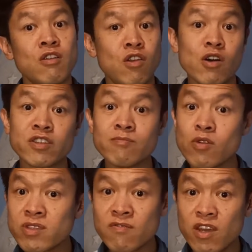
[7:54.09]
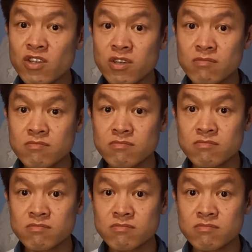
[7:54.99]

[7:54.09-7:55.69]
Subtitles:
Loss of motivation,